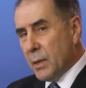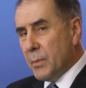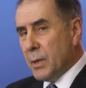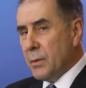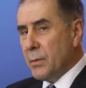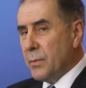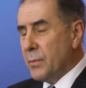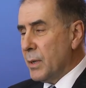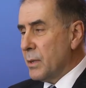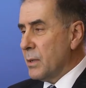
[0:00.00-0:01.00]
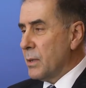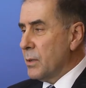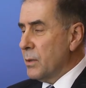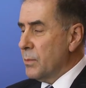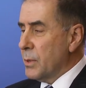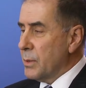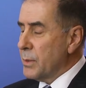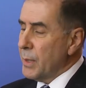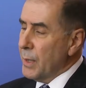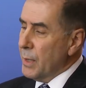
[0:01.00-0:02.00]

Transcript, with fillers: that might affect uh, humans.